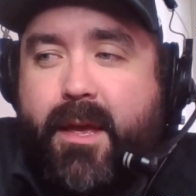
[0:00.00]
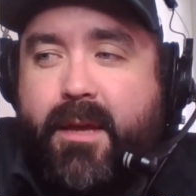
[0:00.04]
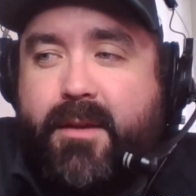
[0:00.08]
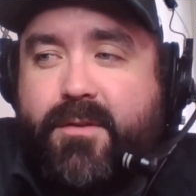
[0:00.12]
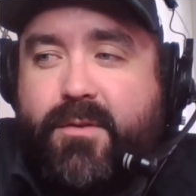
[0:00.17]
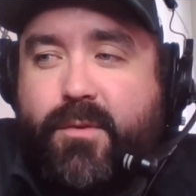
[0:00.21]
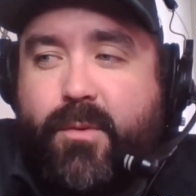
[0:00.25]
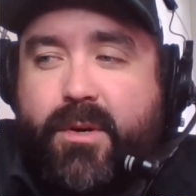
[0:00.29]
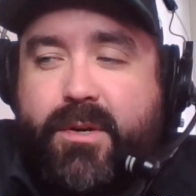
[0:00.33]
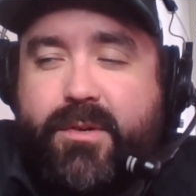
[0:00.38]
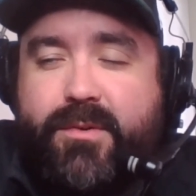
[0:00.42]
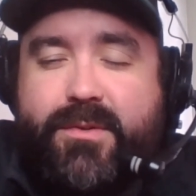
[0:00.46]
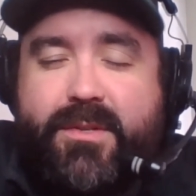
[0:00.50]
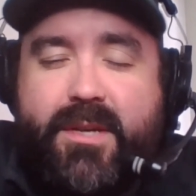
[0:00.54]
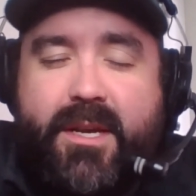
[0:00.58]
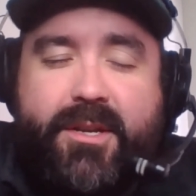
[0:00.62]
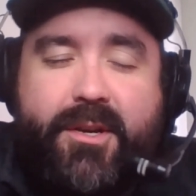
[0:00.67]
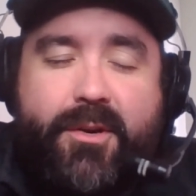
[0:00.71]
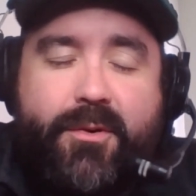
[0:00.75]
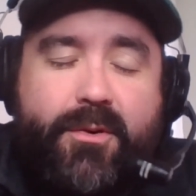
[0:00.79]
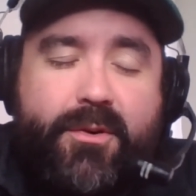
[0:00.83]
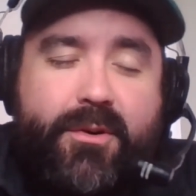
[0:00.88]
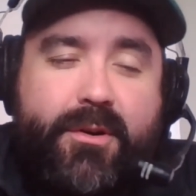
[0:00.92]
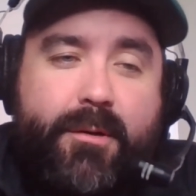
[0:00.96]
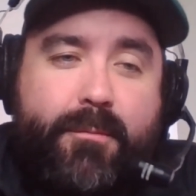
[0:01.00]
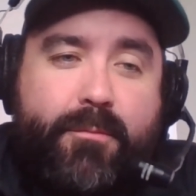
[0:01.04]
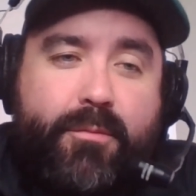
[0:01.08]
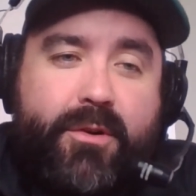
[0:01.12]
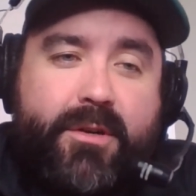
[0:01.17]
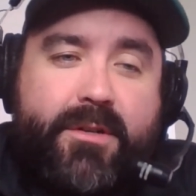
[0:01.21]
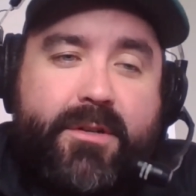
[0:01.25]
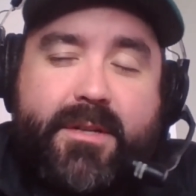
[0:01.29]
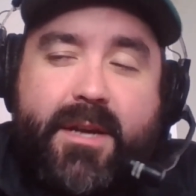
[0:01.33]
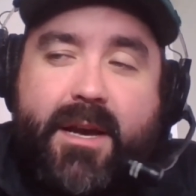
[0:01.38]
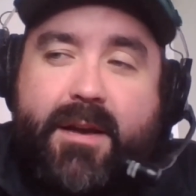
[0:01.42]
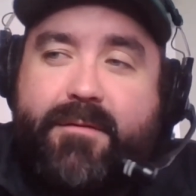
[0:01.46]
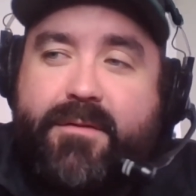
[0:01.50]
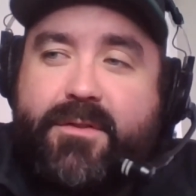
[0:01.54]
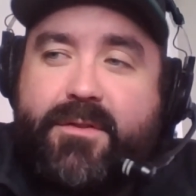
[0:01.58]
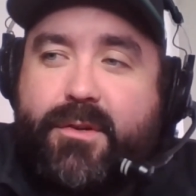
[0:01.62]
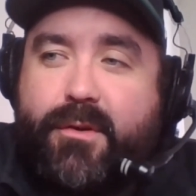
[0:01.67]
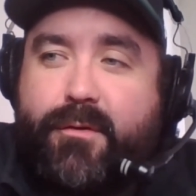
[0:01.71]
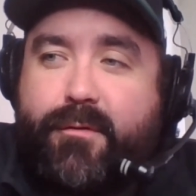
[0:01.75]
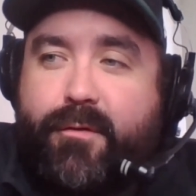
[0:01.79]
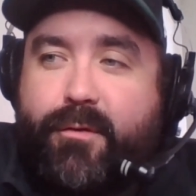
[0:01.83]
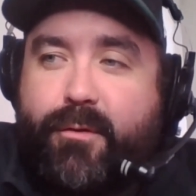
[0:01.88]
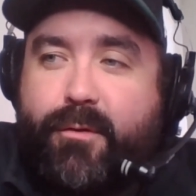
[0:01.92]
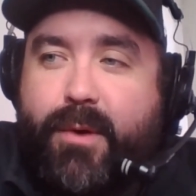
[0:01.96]
He's the one who said Kirill Kaprizov is
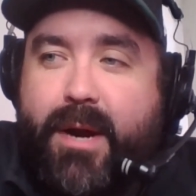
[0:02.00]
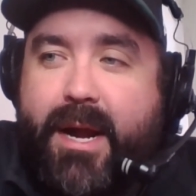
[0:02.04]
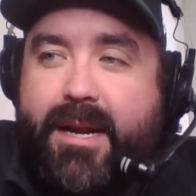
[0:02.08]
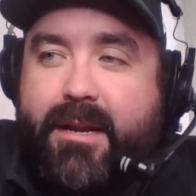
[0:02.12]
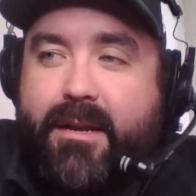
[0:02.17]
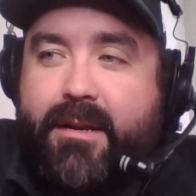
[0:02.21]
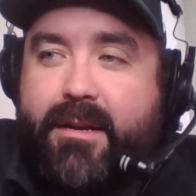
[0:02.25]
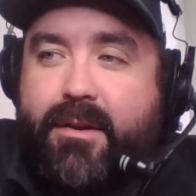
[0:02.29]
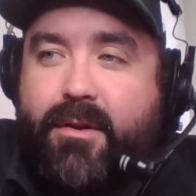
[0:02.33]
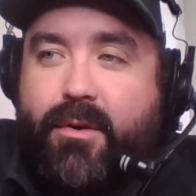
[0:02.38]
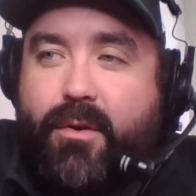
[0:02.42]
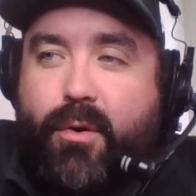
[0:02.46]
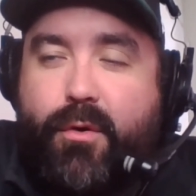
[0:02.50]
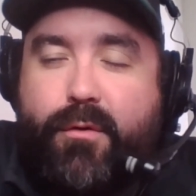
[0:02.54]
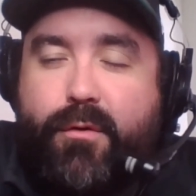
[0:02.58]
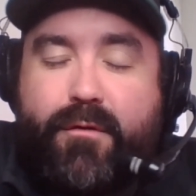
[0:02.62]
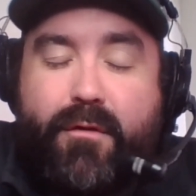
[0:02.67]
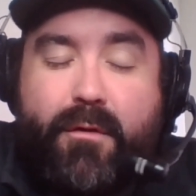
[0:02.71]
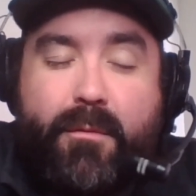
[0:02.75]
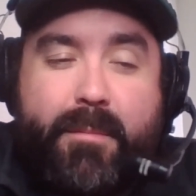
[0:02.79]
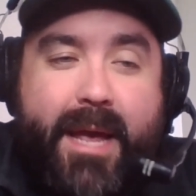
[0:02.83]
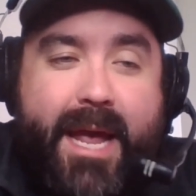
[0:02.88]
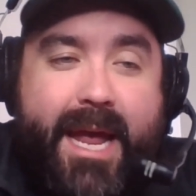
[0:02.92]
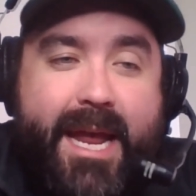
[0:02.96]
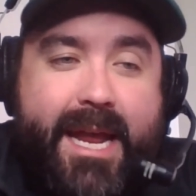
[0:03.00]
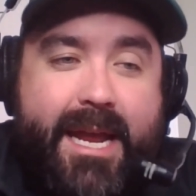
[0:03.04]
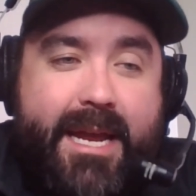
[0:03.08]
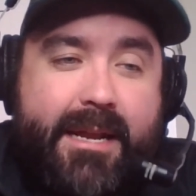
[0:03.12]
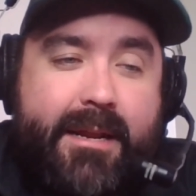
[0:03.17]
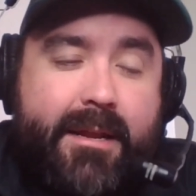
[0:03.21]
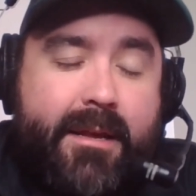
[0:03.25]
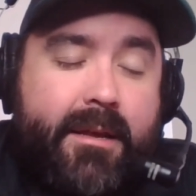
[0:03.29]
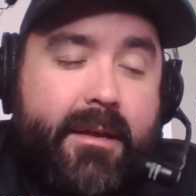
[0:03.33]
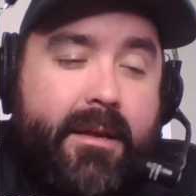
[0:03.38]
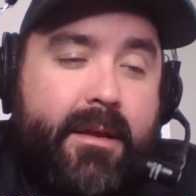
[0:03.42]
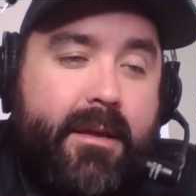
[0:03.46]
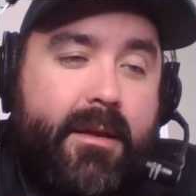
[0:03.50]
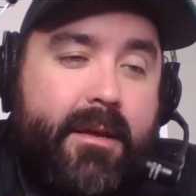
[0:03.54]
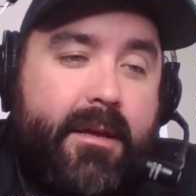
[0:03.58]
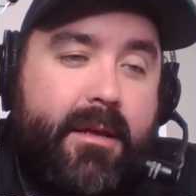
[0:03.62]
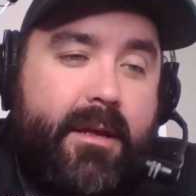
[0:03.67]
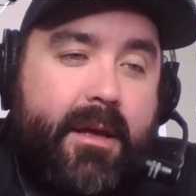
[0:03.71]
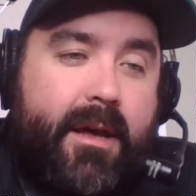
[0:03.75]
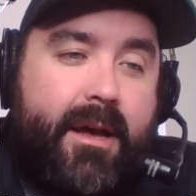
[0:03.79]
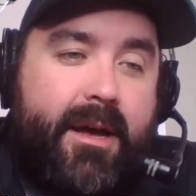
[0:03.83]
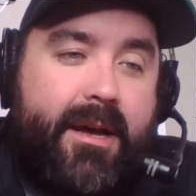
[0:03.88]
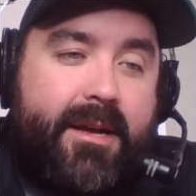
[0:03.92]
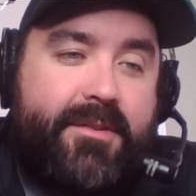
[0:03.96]
overrated or overpaid.
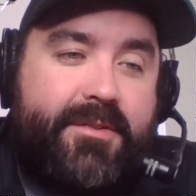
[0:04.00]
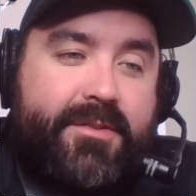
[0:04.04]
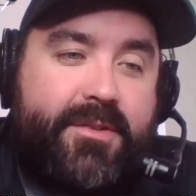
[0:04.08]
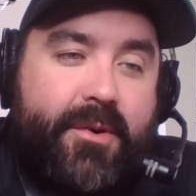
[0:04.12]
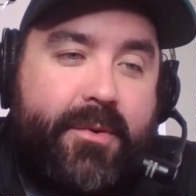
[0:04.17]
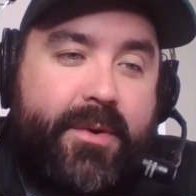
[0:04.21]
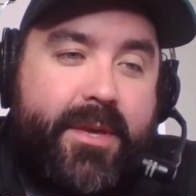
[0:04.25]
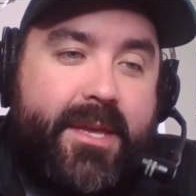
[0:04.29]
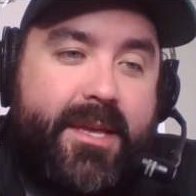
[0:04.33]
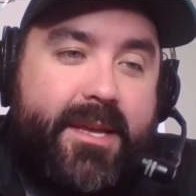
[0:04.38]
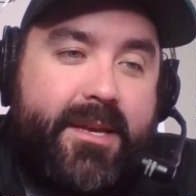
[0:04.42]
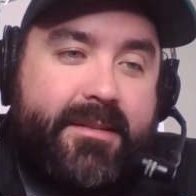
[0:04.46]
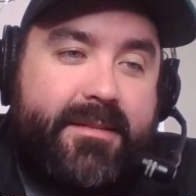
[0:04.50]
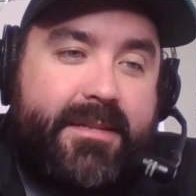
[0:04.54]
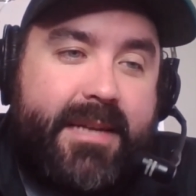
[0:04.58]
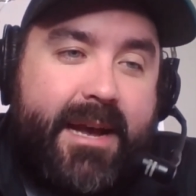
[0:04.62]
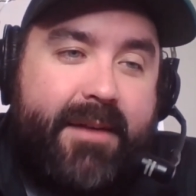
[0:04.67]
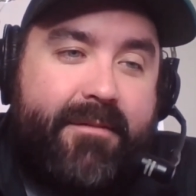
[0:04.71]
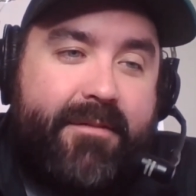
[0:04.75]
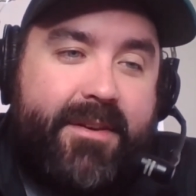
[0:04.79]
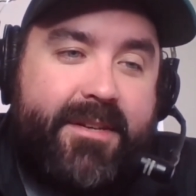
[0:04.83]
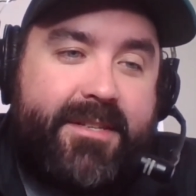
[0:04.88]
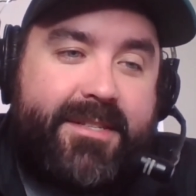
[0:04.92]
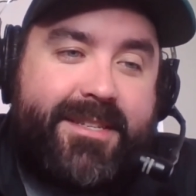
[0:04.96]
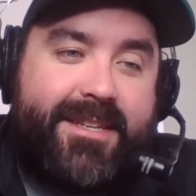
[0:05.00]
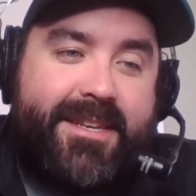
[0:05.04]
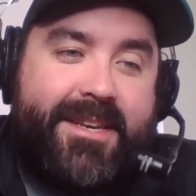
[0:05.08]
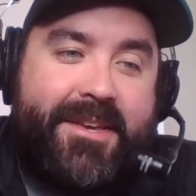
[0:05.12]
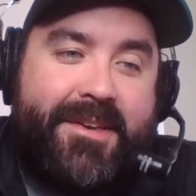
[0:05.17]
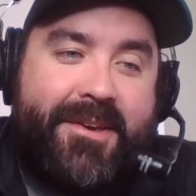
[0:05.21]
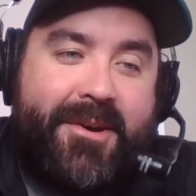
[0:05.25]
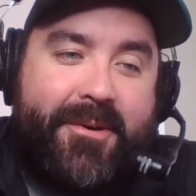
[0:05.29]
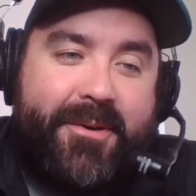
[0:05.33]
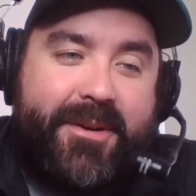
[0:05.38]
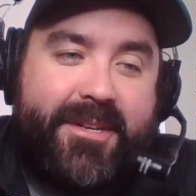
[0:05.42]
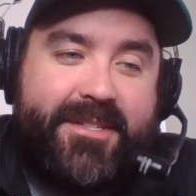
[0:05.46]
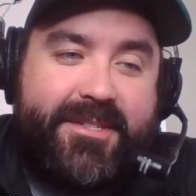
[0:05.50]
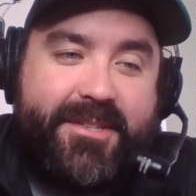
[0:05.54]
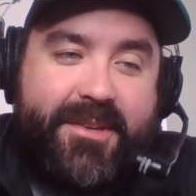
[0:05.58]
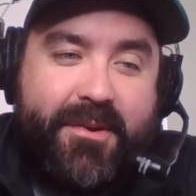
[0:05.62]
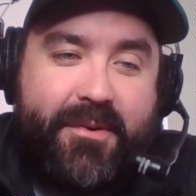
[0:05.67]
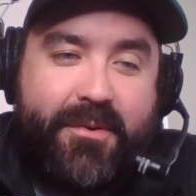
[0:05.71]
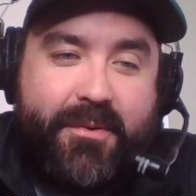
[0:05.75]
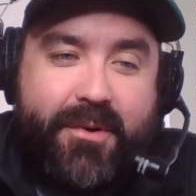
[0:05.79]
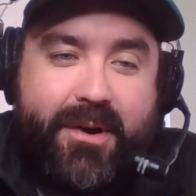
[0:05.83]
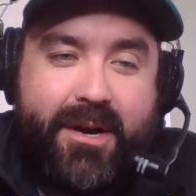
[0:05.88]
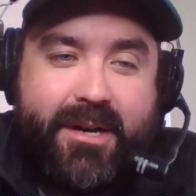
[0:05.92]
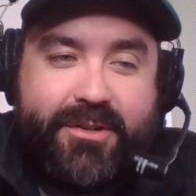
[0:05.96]
Uh, so he is obviously going
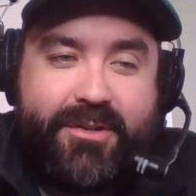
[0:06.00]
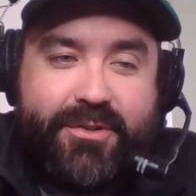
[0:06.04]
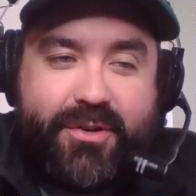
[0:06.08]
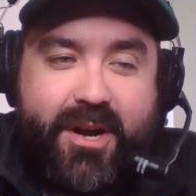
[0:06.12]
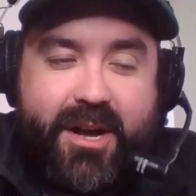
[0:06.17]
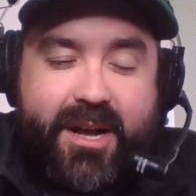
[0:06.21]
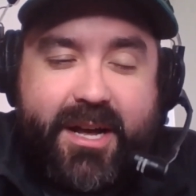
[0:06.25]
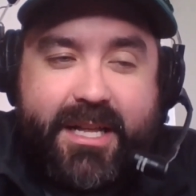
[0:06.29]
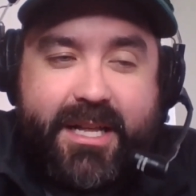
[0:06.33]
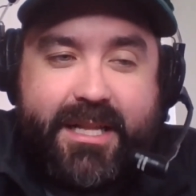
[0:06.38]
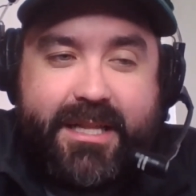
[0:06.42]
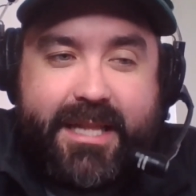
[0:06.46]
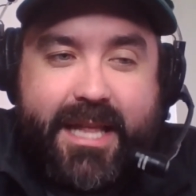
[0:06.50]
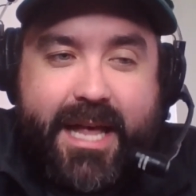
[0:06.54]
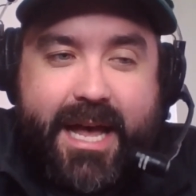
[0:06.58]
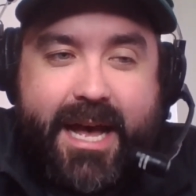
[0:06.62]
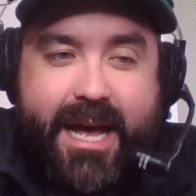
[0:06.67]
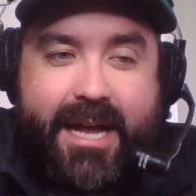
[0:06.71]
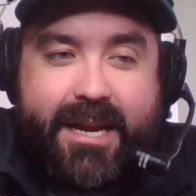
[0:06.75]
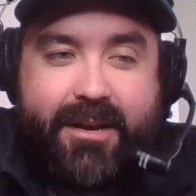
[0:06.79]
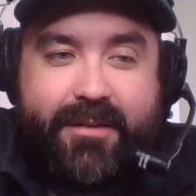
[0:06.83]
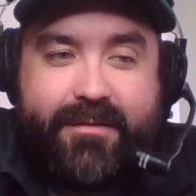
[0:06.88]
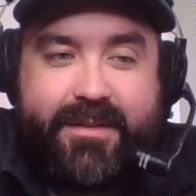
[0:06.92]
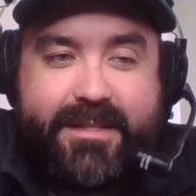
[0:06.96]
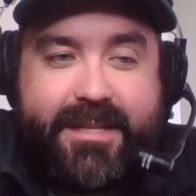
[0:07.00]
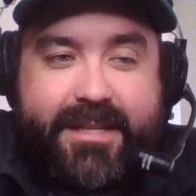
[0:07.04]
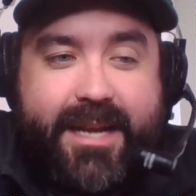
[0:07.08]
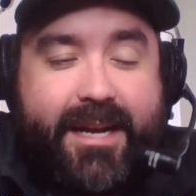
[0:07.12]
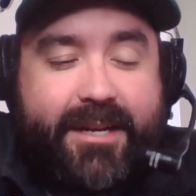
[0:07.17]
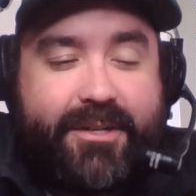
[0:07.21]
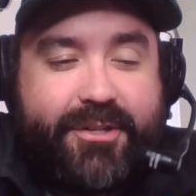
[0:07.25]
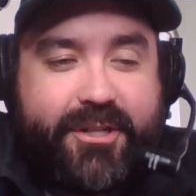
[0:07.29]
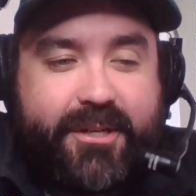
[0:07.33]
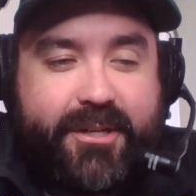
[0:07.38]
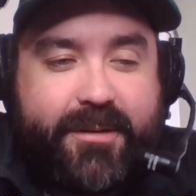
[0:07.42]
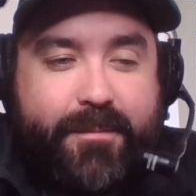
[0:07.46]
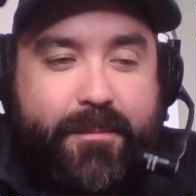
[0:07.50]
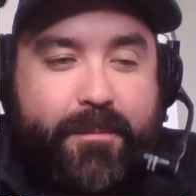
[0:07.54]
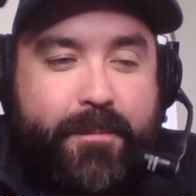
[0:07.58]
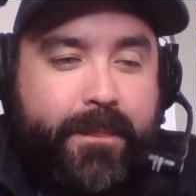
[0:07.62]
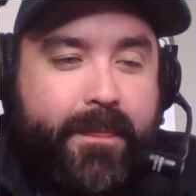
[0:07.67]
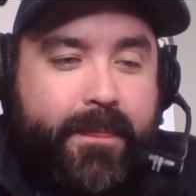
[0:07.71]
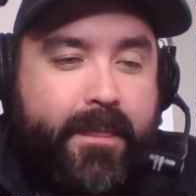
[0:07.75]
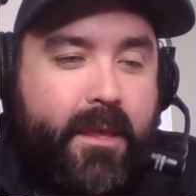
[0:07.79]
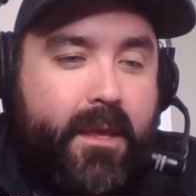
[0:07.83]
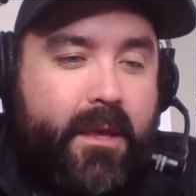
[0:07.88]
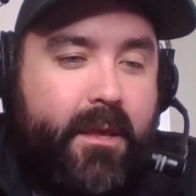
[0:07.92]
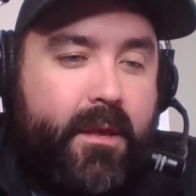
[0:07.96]
to uh, draw a lot of attention
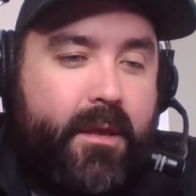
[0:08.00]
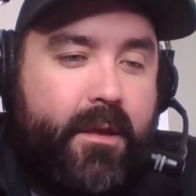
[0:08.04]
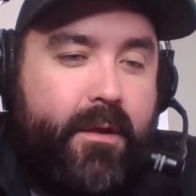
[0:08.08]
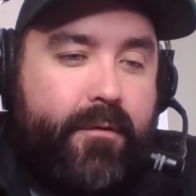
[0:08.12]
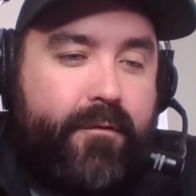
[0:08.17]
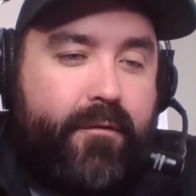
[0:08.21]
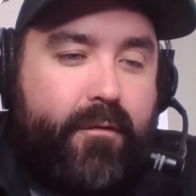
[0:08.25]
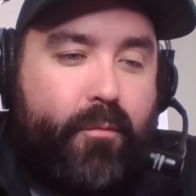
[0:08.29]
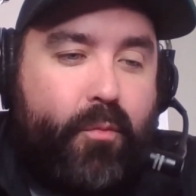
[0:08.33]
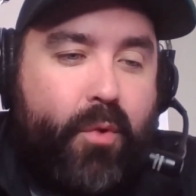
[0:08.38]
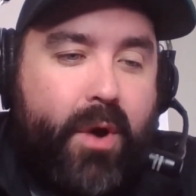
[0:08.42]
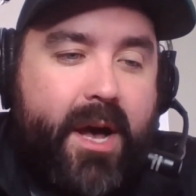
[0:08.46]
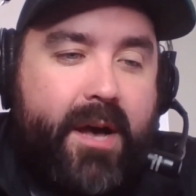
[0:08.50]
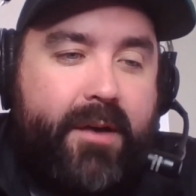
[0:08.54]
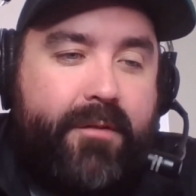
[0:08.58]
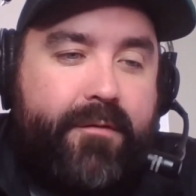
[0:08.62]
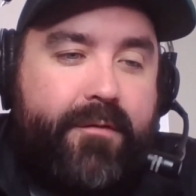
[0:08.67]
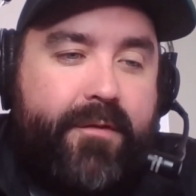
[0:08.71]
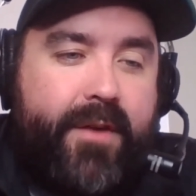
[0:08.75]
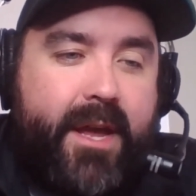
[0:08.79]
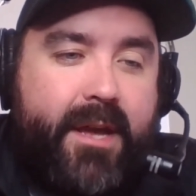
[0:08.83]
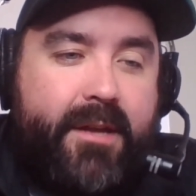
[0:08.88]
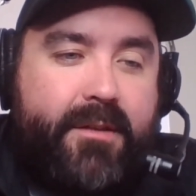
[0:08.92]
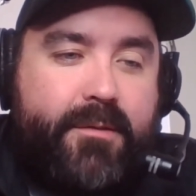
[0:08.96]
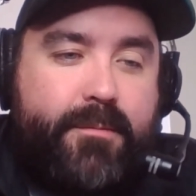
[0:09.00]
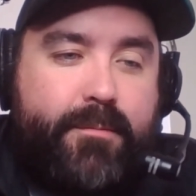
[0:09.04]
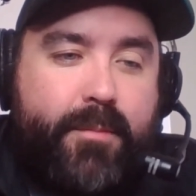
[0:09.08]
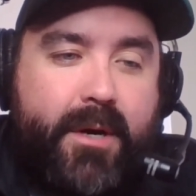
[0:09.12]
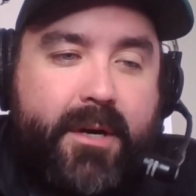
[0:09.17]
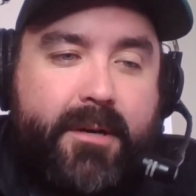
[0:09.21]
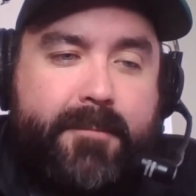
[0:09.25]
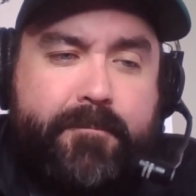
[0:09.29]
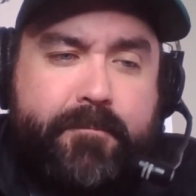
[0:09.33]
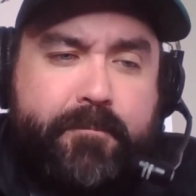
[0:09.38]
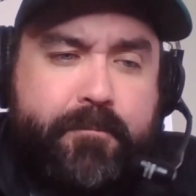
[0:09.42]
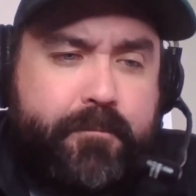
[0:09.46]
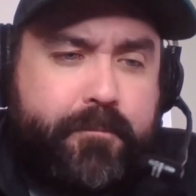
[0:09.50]
from Wild fans, but